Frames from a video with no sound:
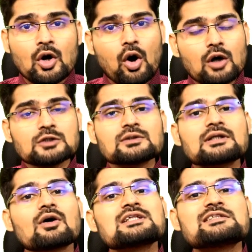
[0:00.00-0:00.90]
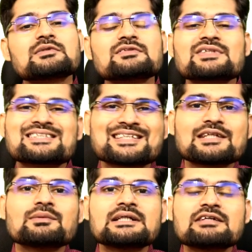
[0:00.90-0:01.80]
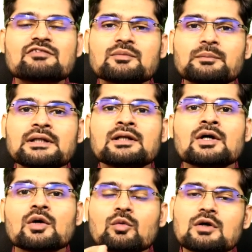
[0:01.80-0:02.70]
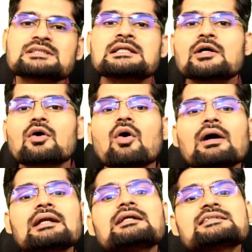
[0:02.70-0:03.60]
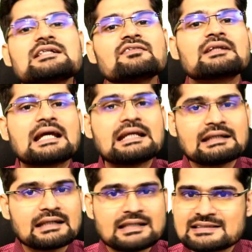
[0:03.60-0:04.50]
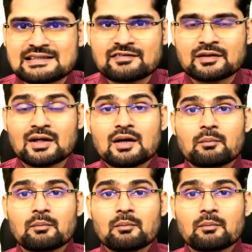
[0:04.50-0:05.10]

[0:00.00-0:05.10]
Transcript: Although the concept of sustainable development was coined itself in 1987,